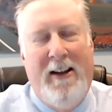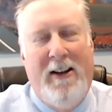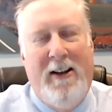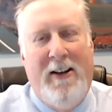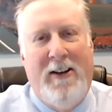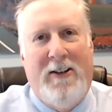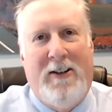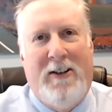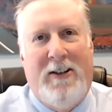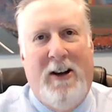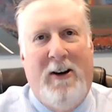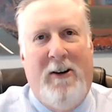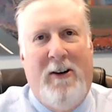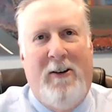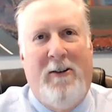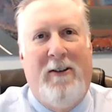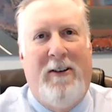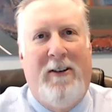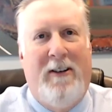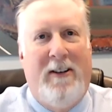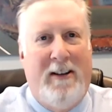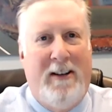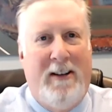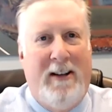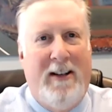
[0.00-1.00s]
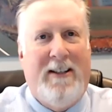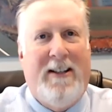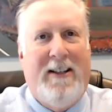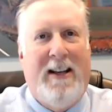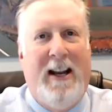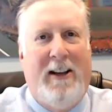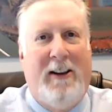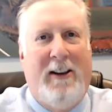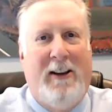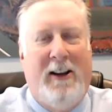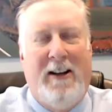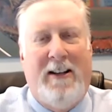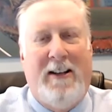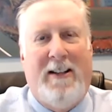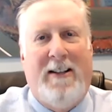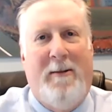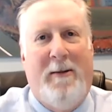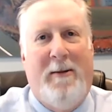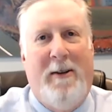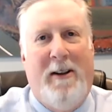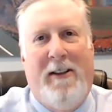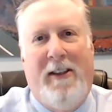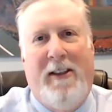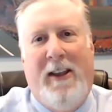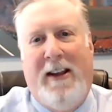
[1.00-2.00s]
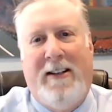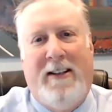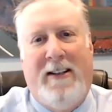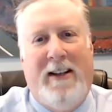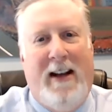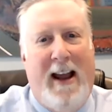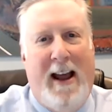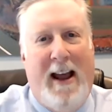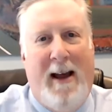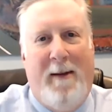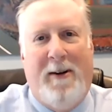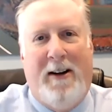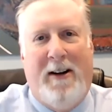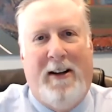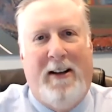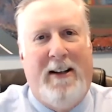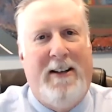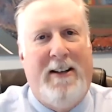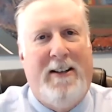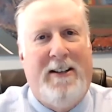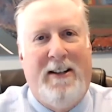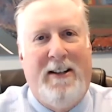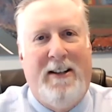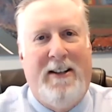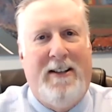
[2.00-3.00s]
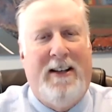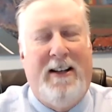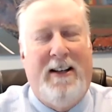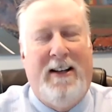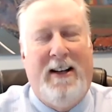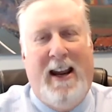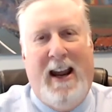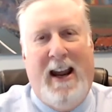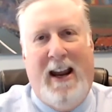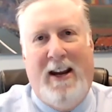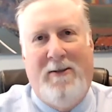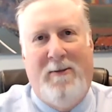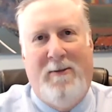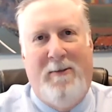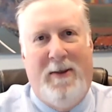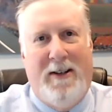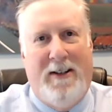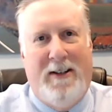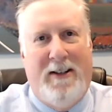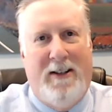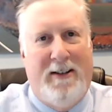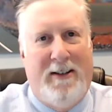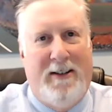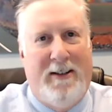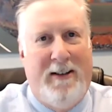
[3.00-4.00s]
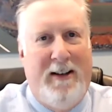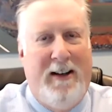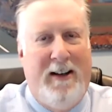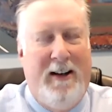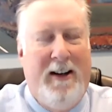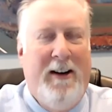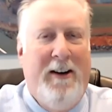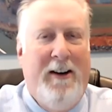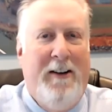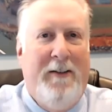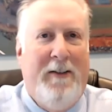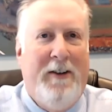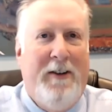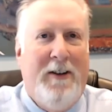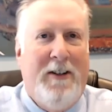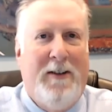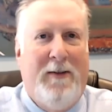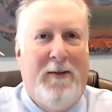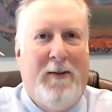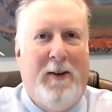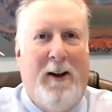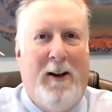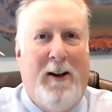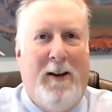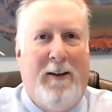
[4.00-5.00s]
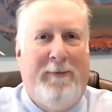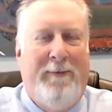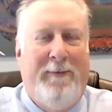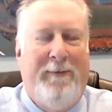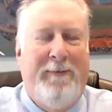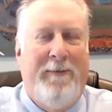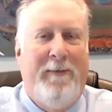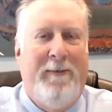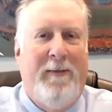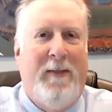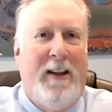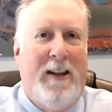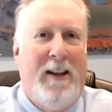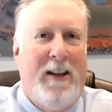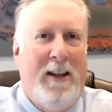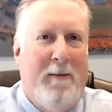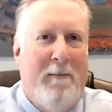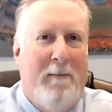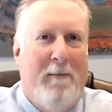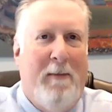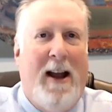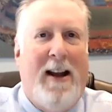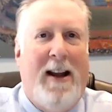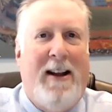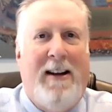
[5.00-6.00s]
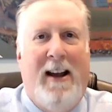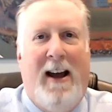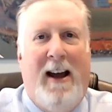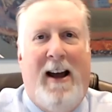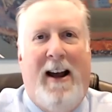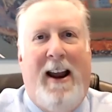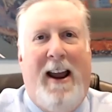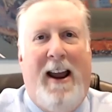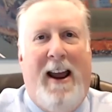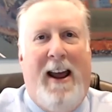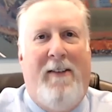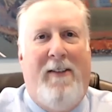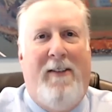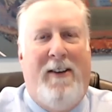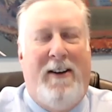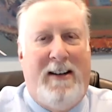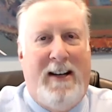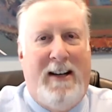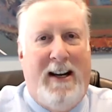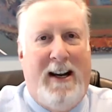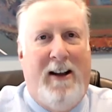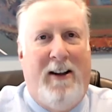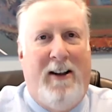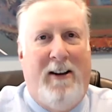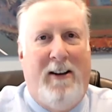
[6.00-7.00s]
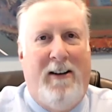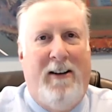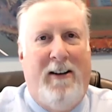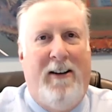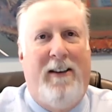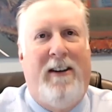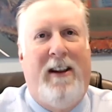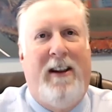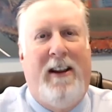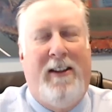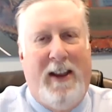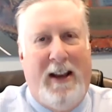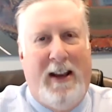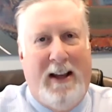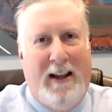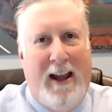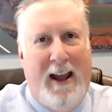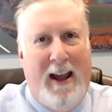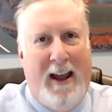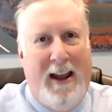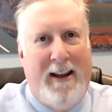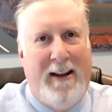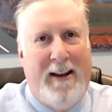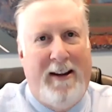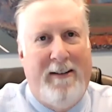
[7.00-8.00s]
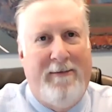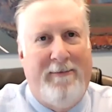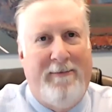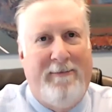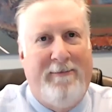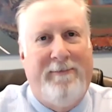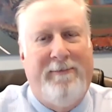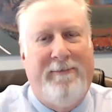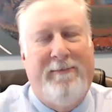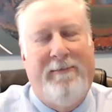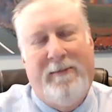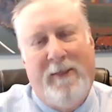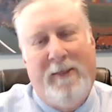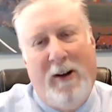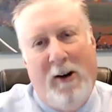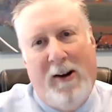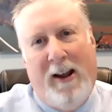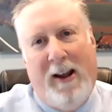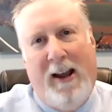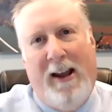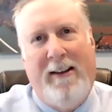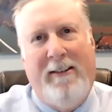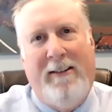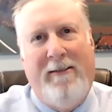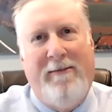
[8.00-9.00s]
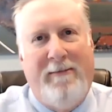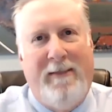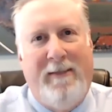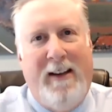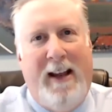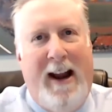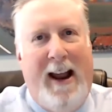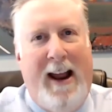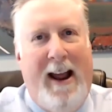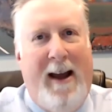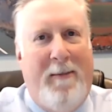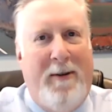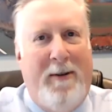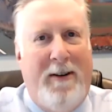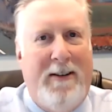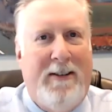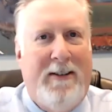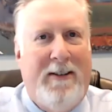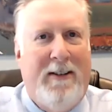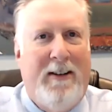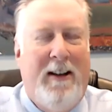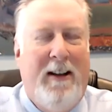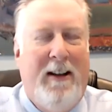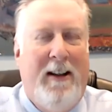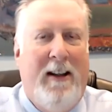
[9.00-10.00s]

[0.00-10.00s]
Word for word: So let's take a look at some of the things that happen, at least in the syndication business. First of all, you might not have a deal that they like. Okay, it happens.